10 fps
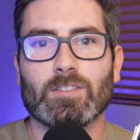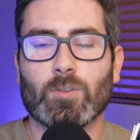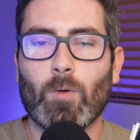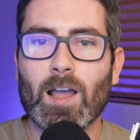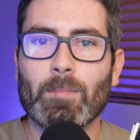
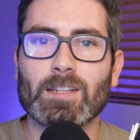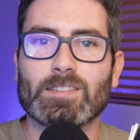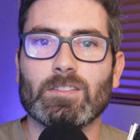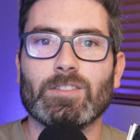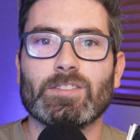So why am I
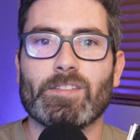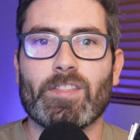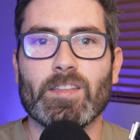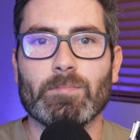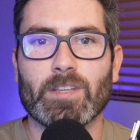still using
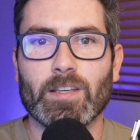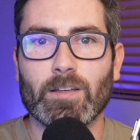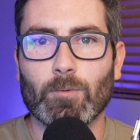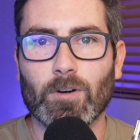ThemeKit?